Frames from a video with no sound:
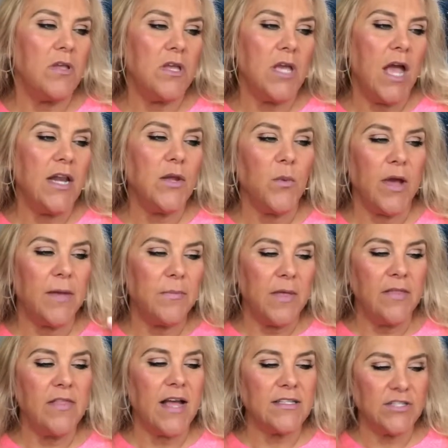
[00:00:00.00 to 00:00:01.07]
Anyway,
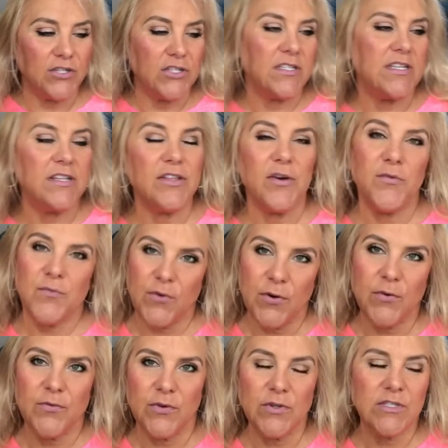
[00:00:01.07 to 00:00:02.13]
that's just in there
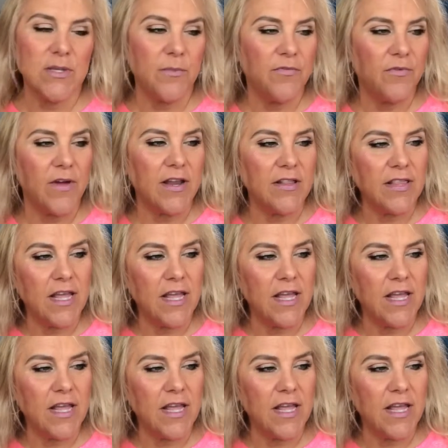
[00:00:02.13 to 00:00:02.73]
for some fun.